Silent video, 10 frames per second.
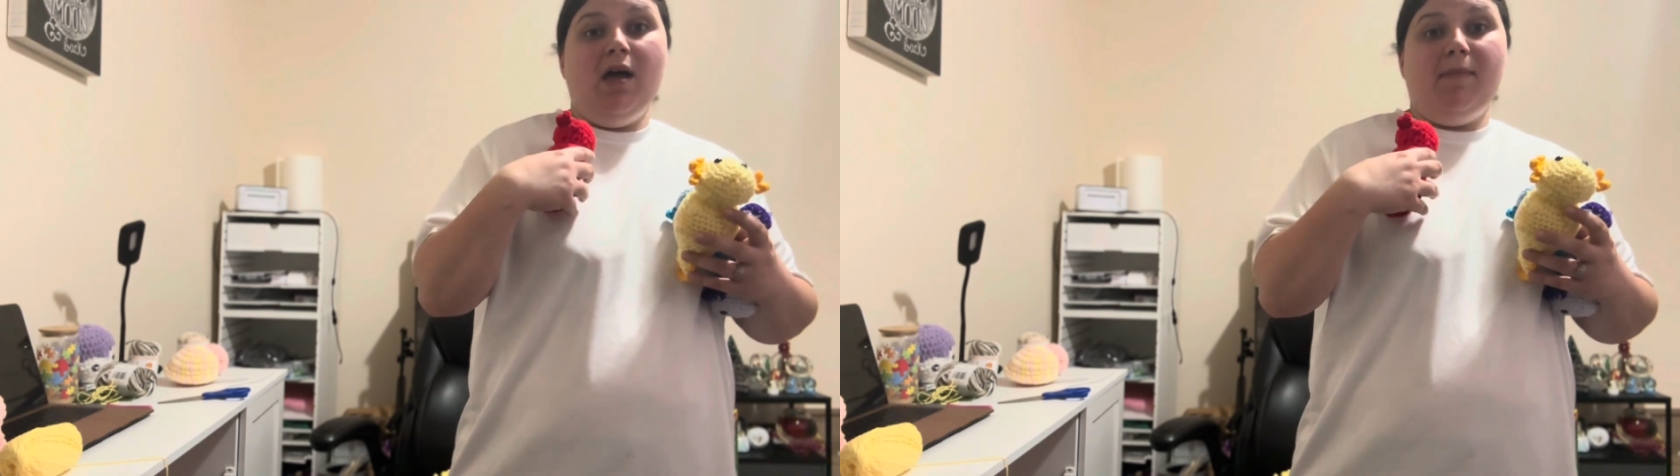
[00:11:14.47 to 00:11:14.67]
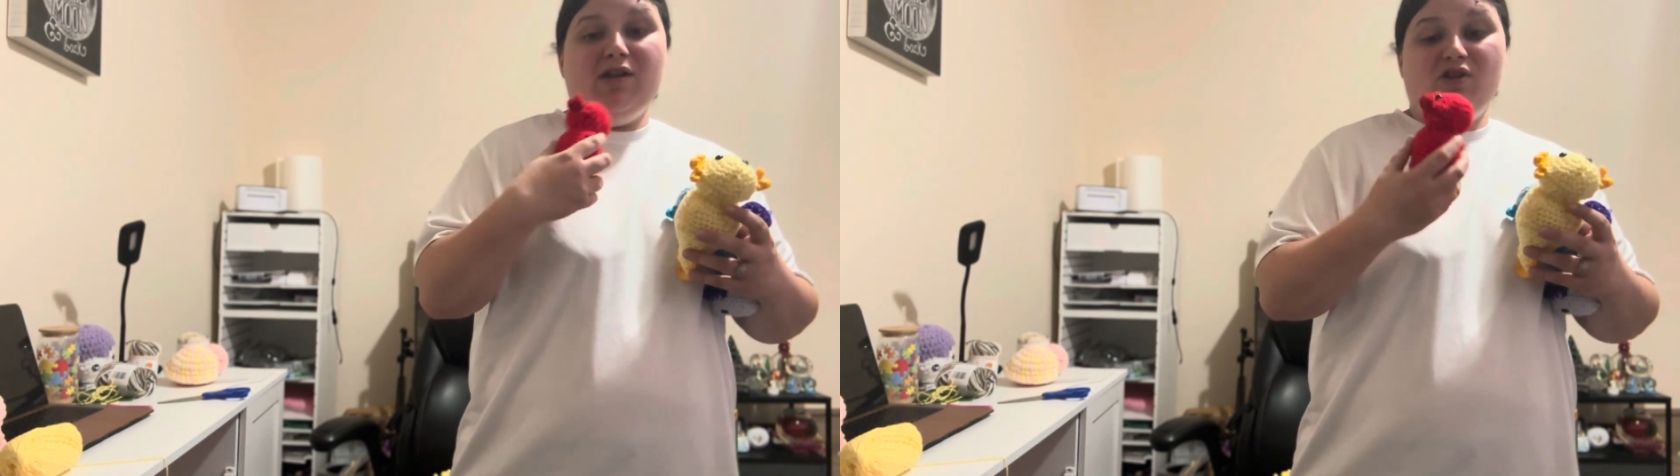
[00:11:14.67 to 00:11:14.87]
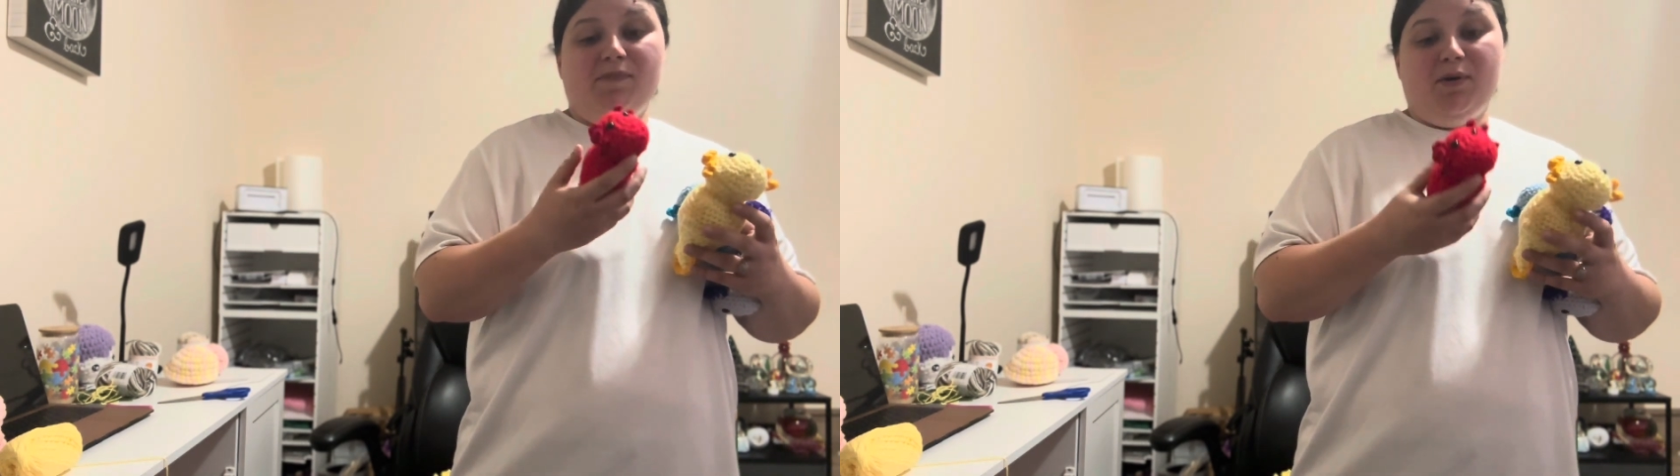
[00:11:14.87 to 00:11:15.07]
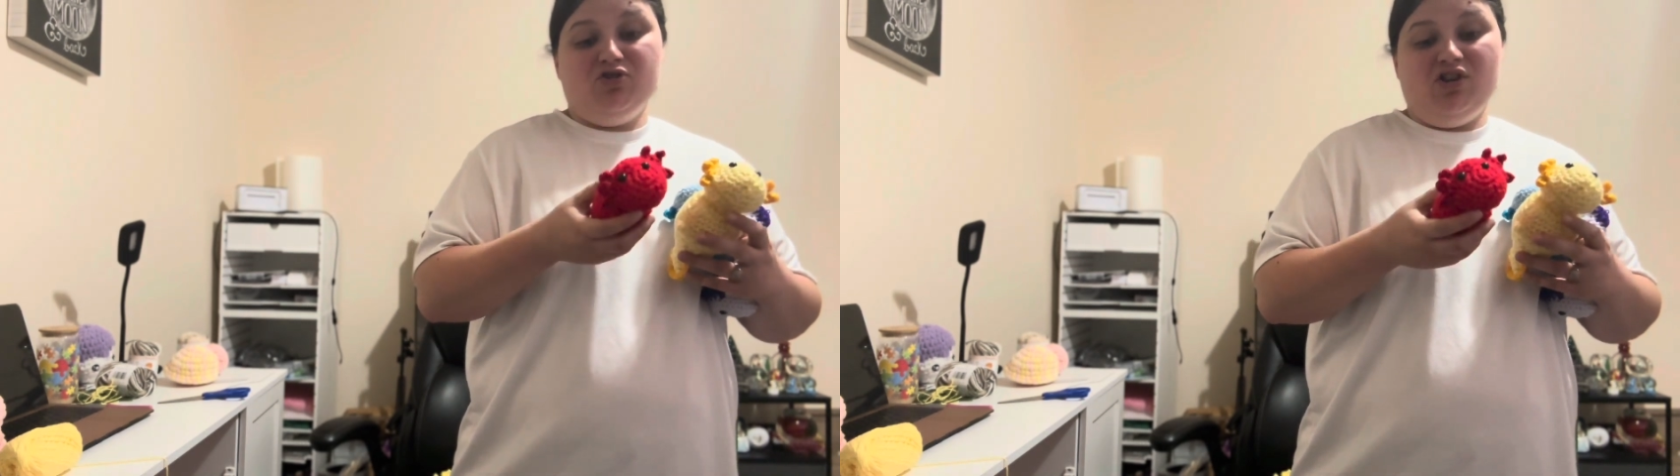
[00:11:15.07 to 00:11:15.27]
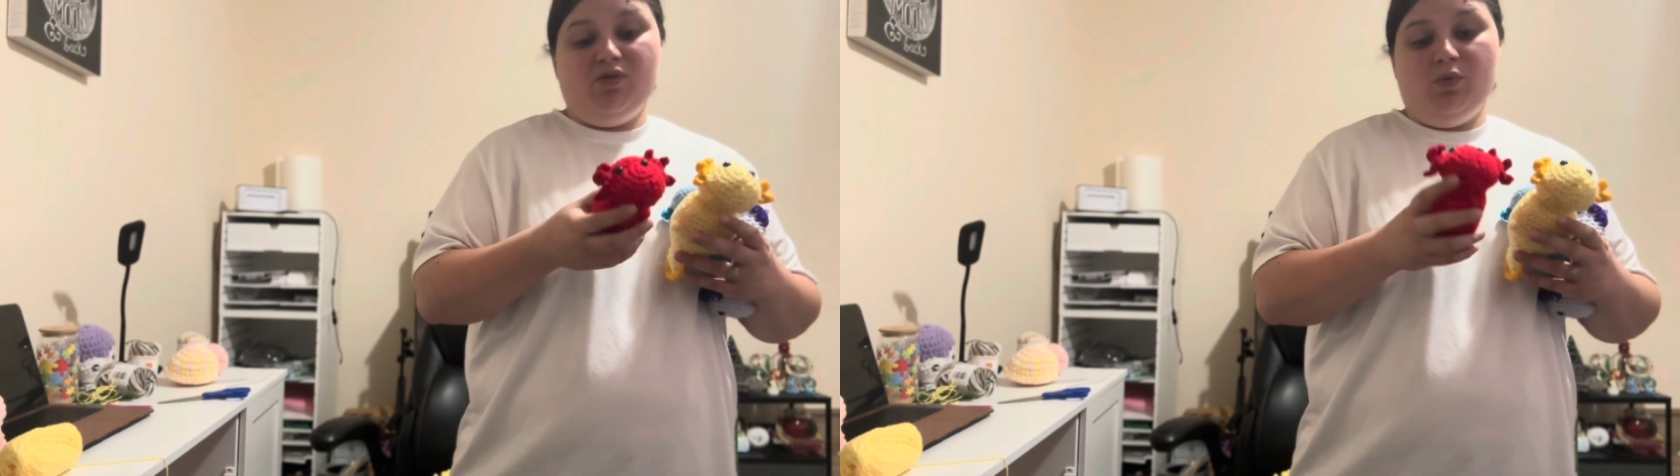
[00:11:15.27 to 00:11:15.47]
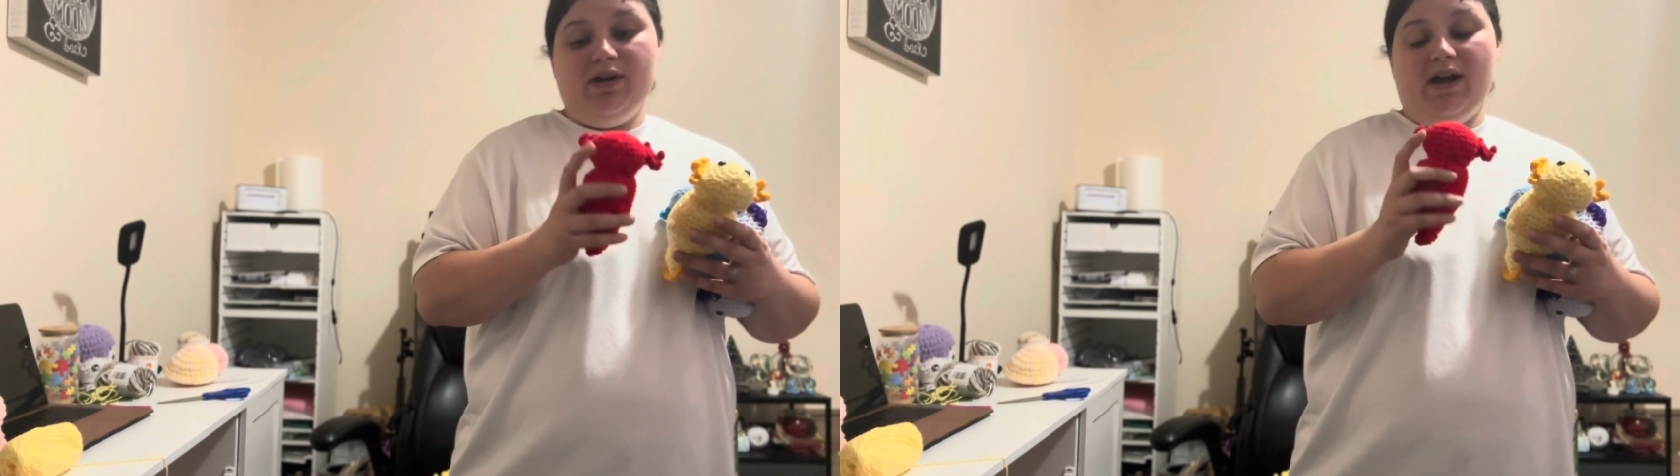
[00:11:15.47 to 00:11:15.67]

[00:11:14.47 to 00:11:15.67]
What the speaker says: but I just purchased one.